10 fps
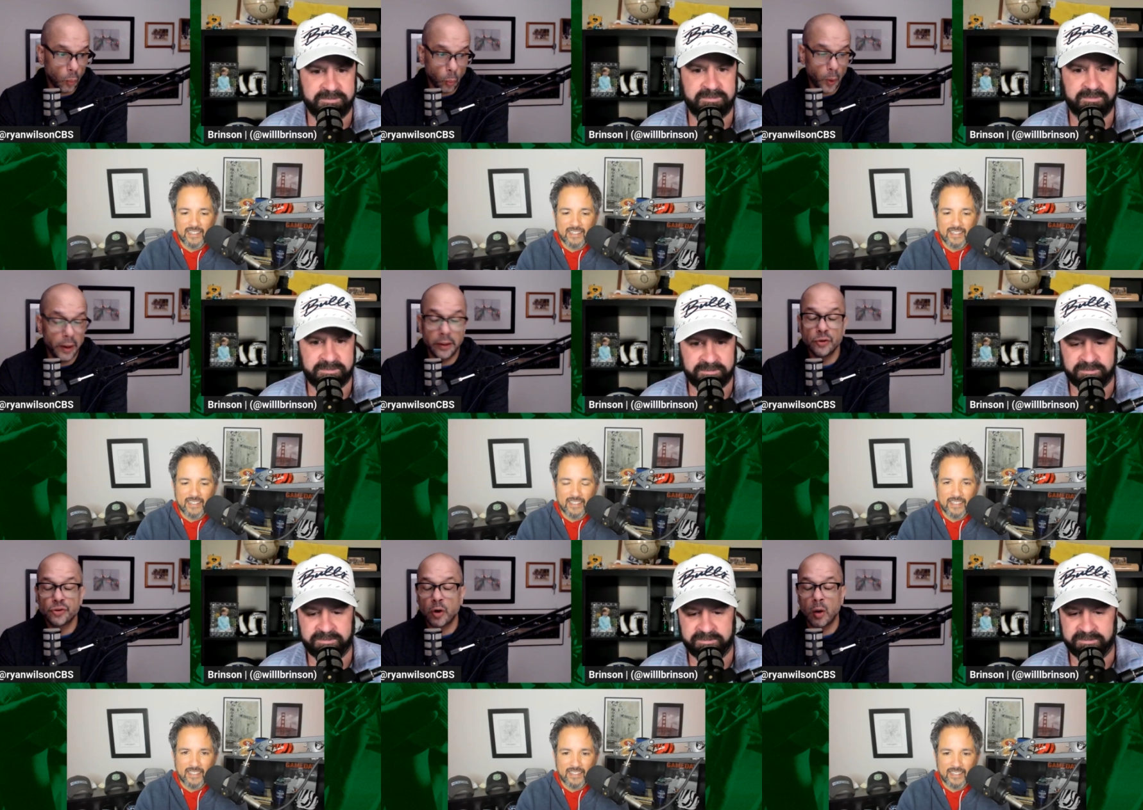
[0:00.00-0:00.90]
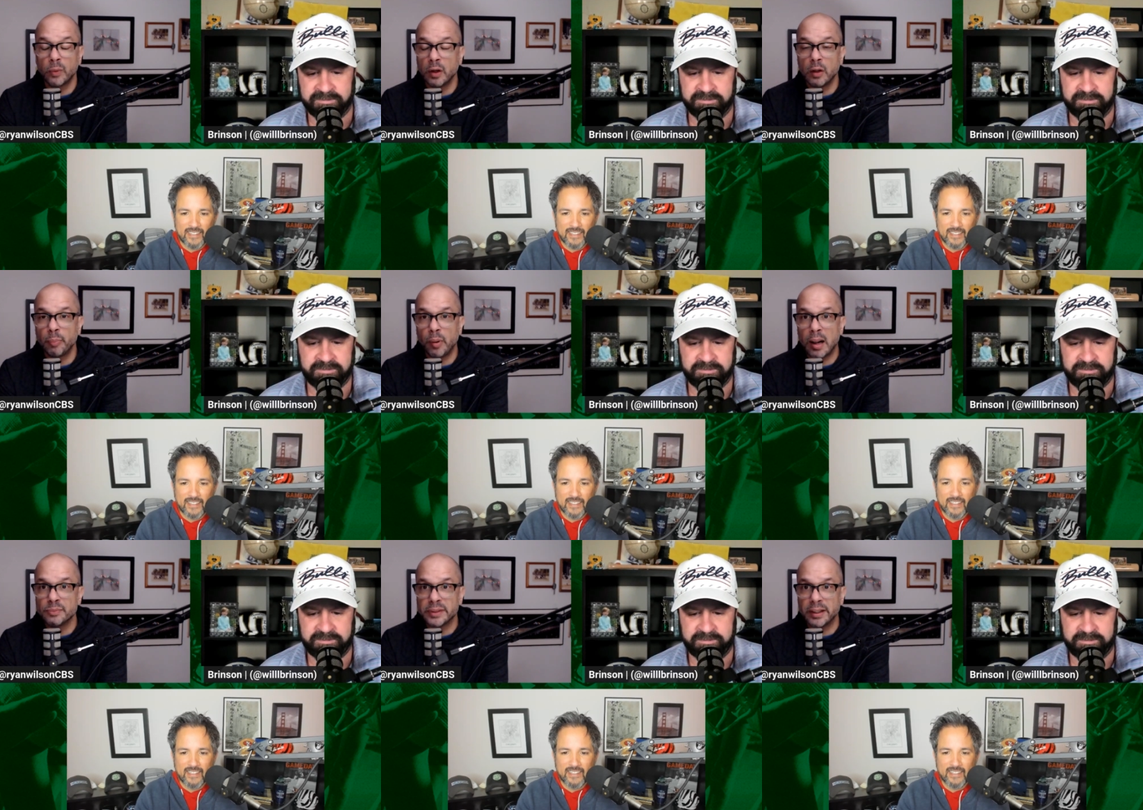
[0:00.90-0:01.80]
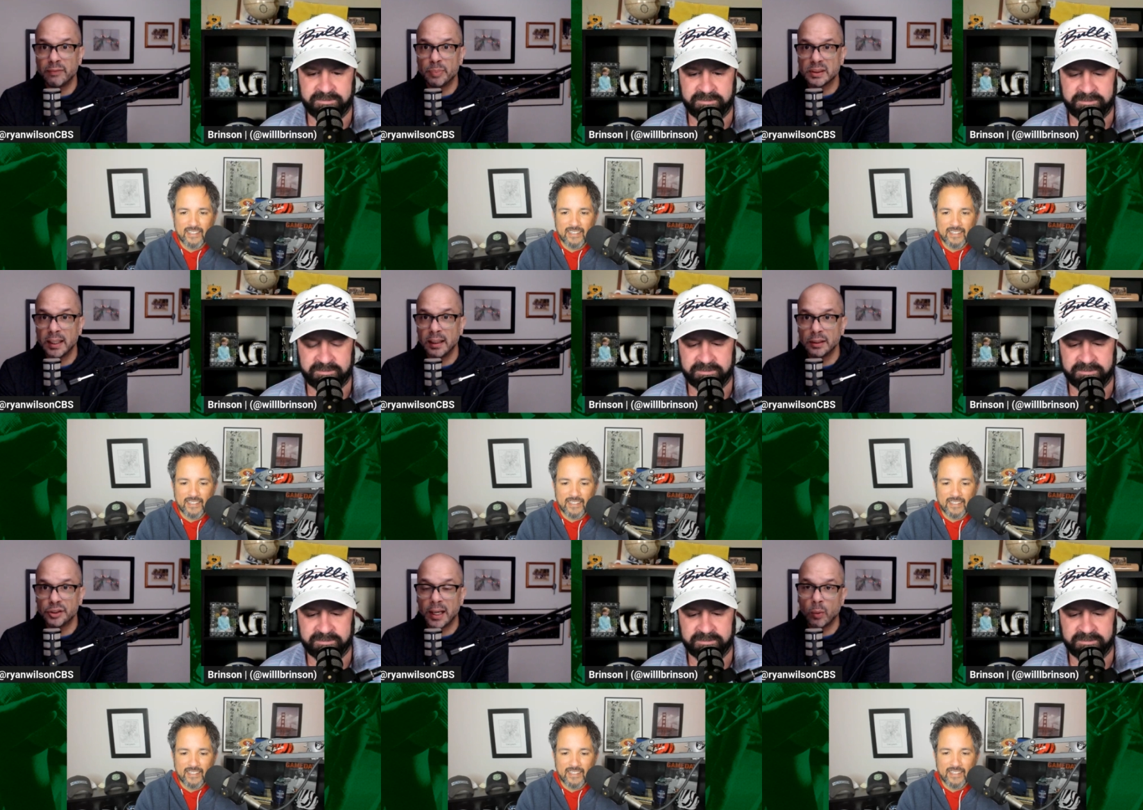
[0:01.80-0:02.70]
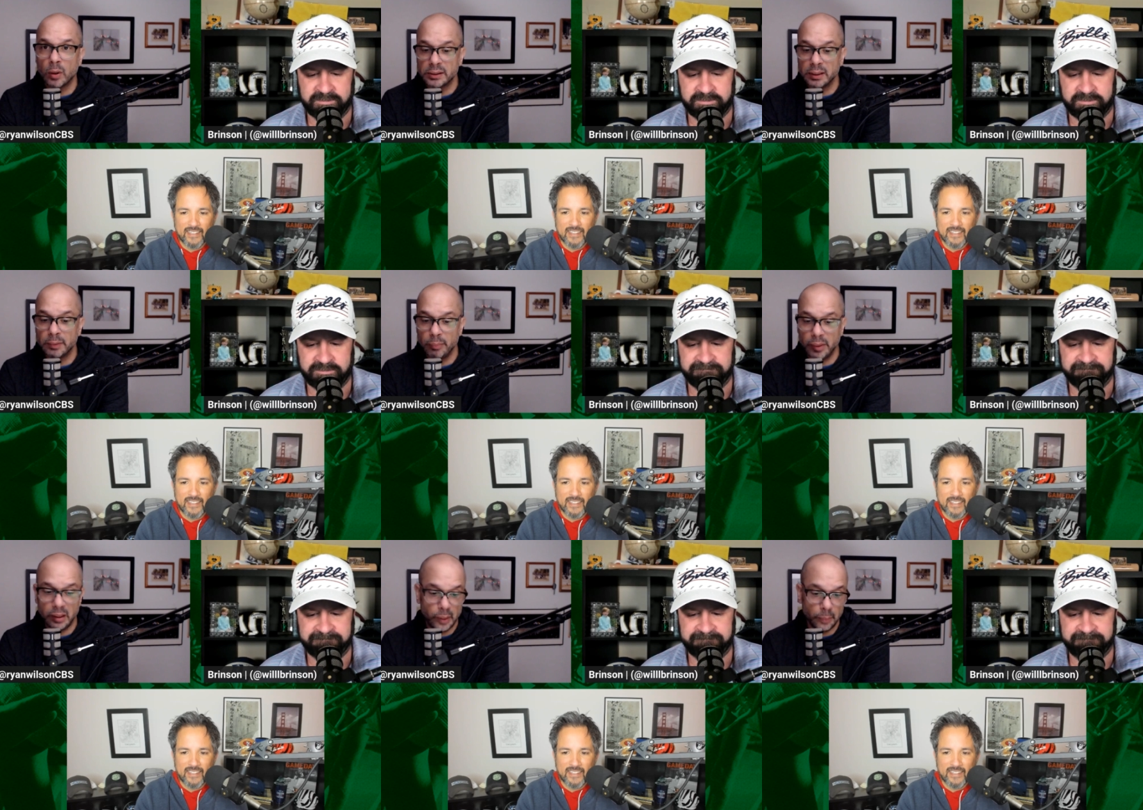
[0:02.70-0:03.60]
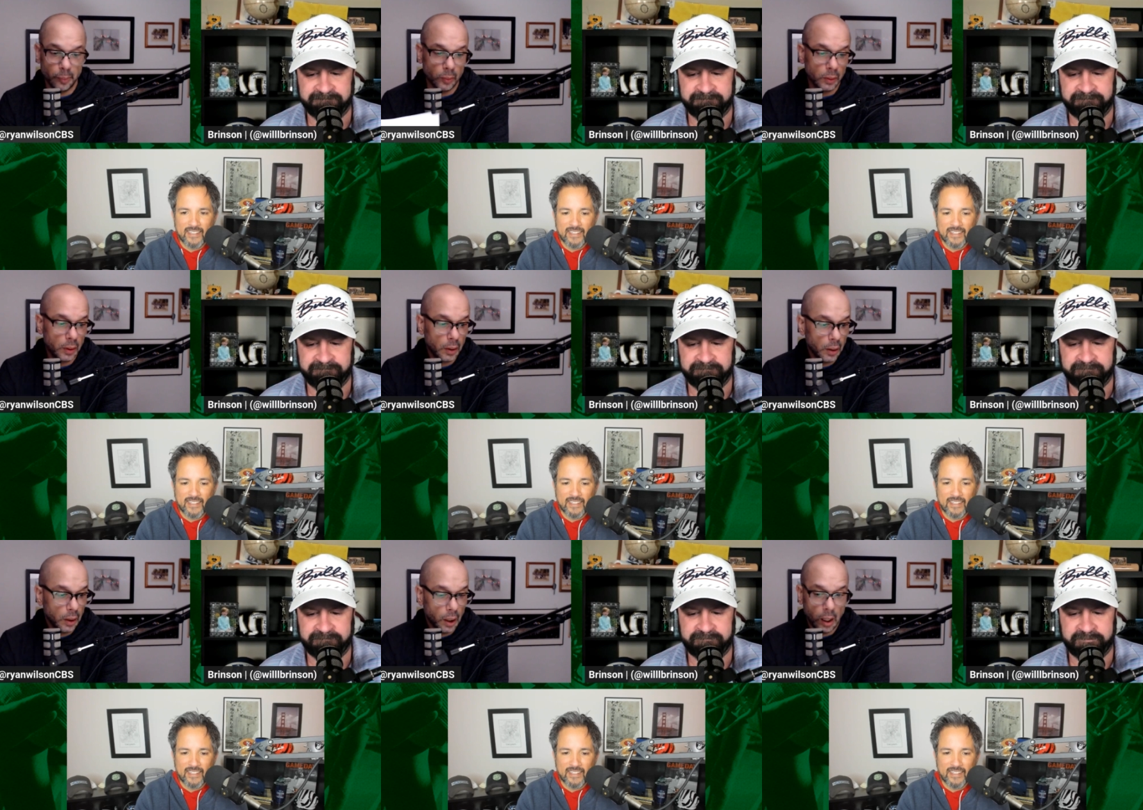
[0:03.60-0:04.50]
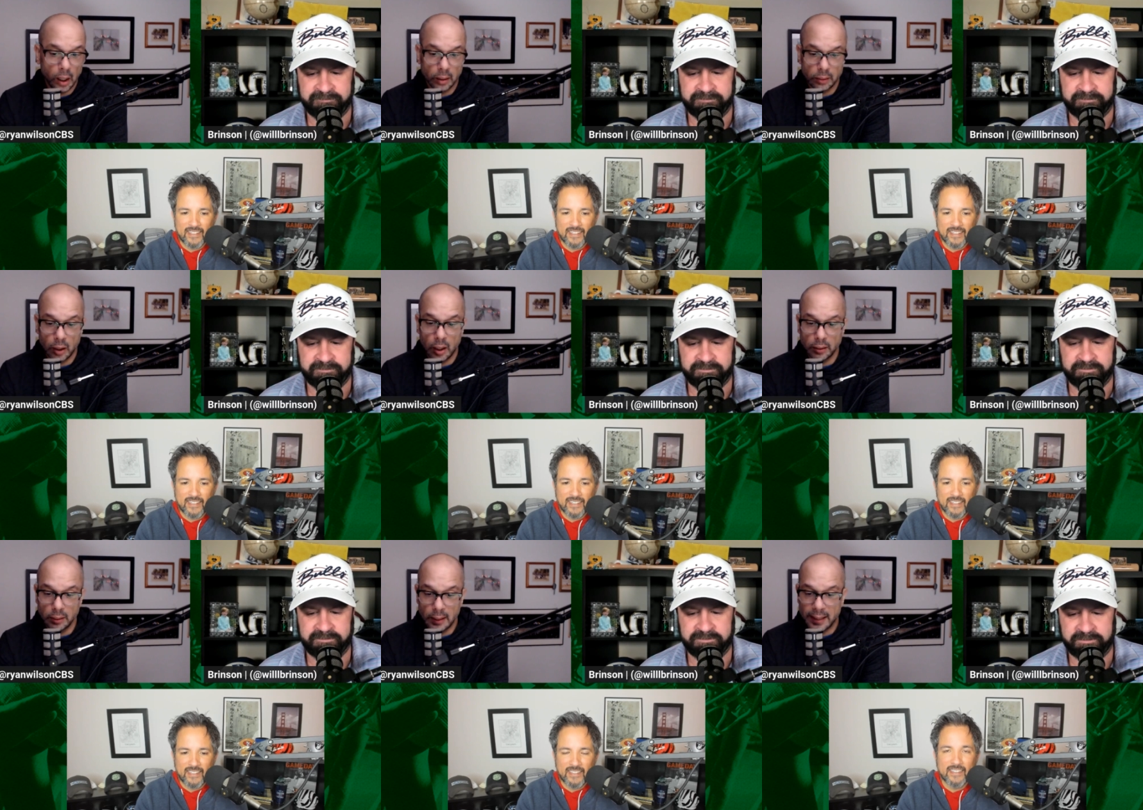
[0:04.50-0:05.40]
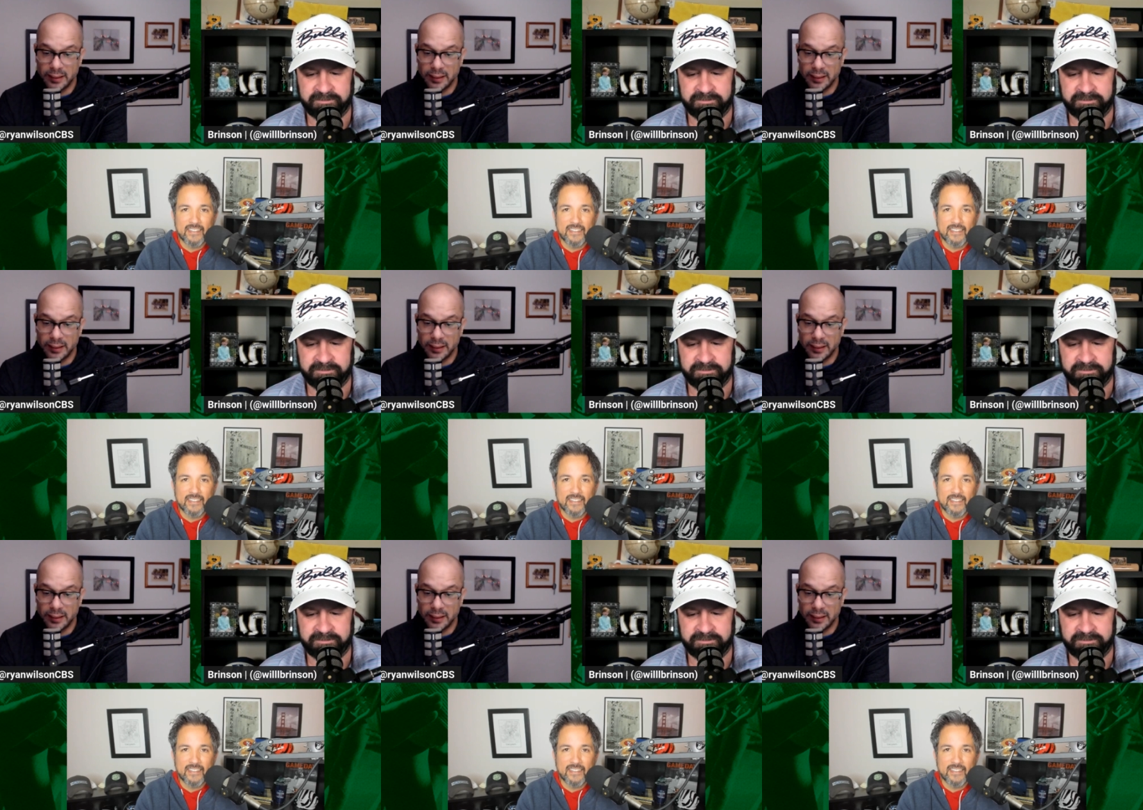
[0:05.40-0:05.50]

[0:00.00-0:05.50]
Speaker 1: Where do you start with all the problems that have beset a Jaguars team that many people uh, thought had an